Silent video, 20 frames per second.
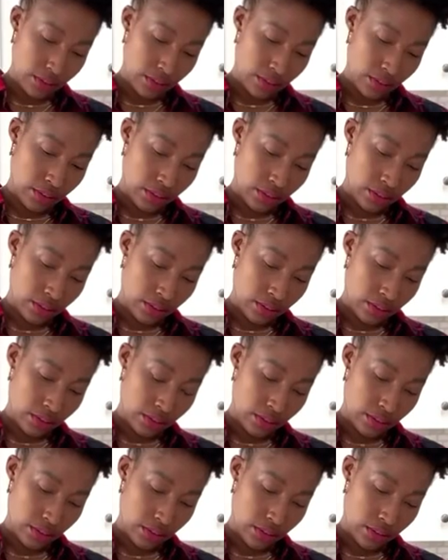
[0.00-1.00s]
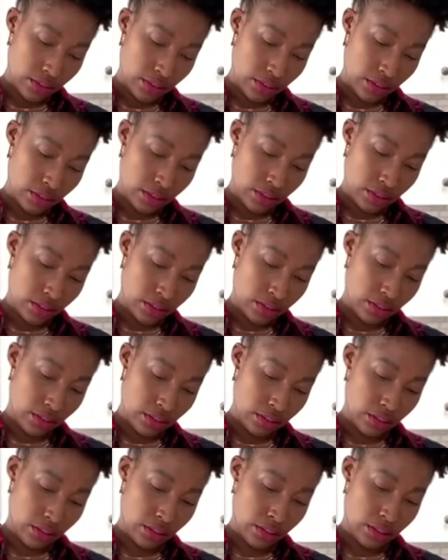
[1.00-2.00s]

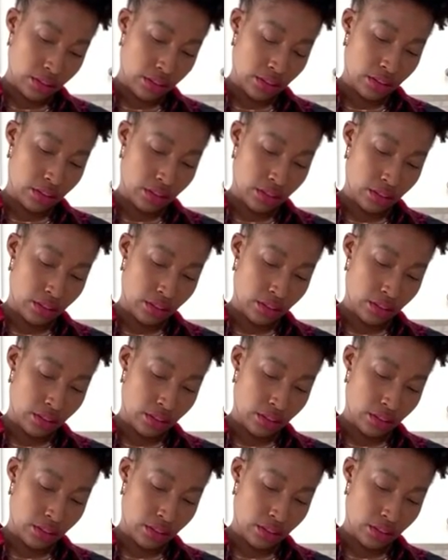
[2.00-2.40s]
[no speech]